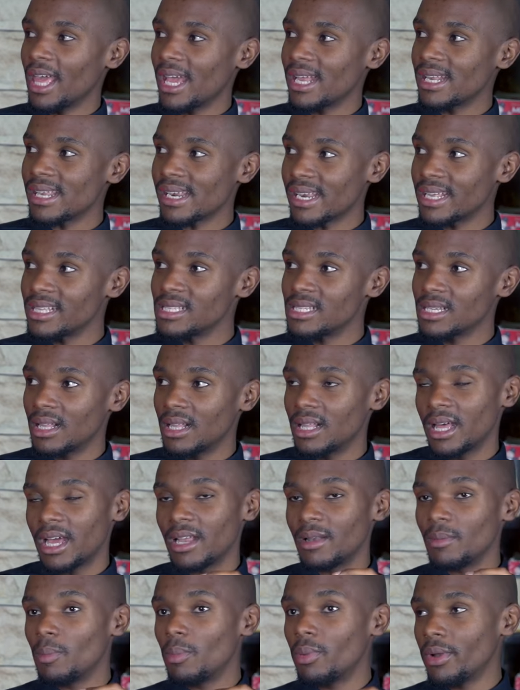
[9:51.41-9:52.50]
at rental
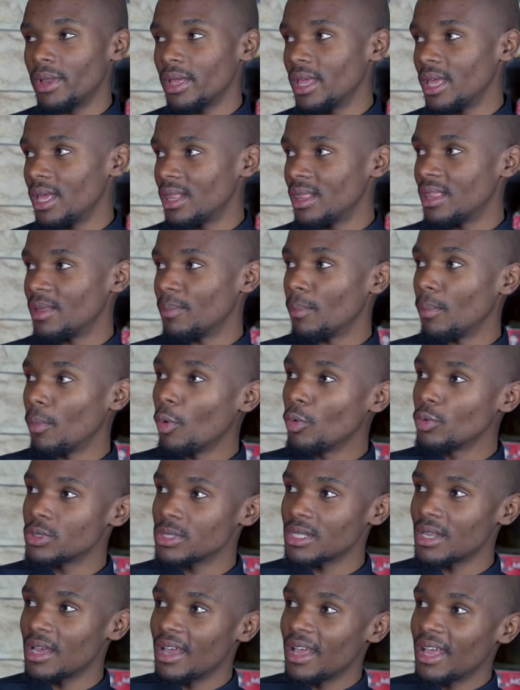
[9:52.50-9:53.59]
and putting in the
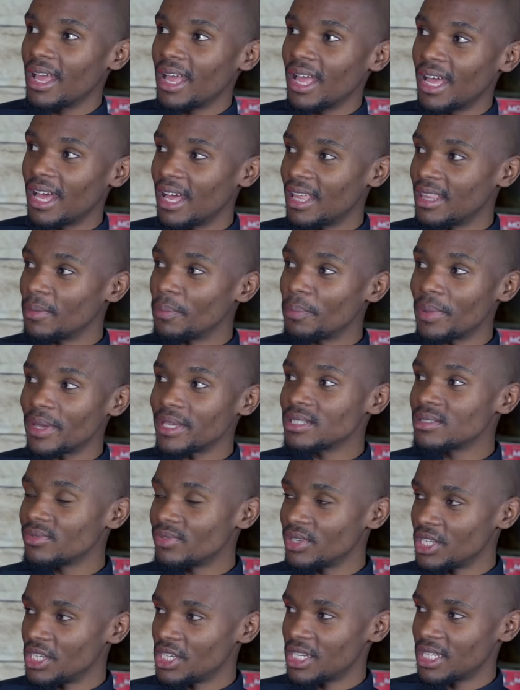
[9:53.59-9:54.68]
most the best
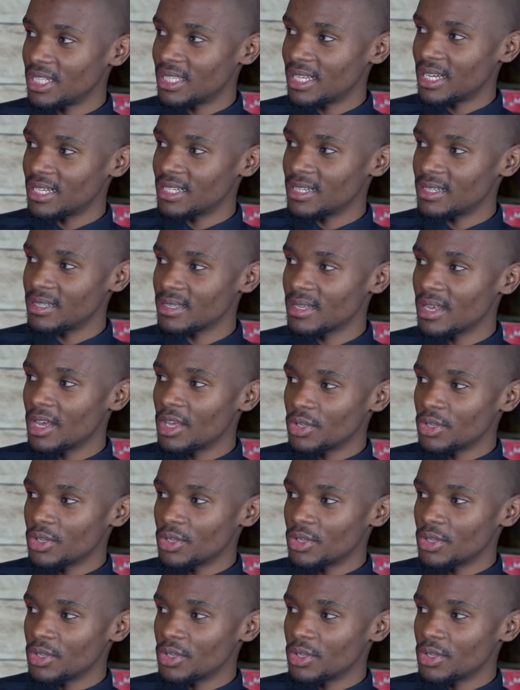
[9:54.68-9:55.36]
finishing touches.